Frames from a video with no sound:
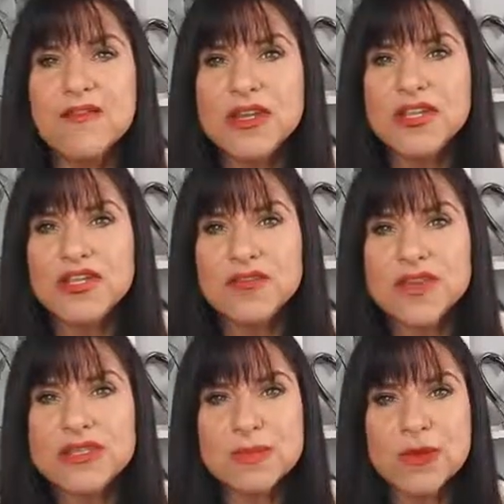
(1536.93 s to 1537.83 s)
finished
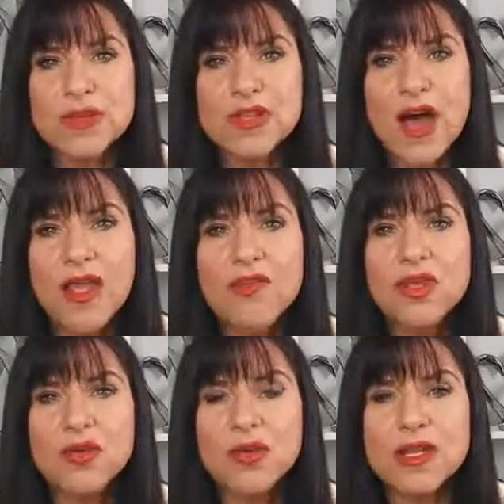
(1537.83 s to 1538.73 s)
Facebook Live
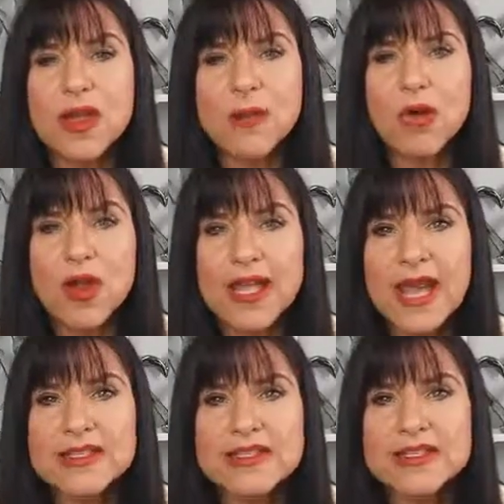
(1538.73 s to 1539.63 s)
and you can
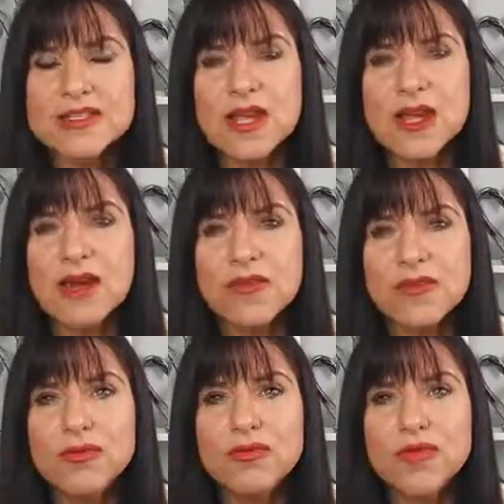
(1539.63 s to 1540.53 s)
broadcast it
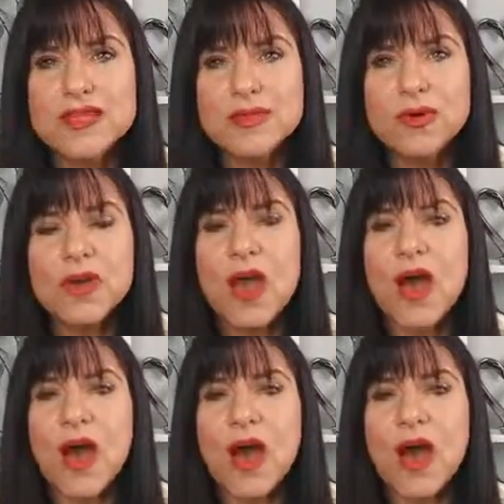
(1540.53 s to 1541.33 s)
through Facebook,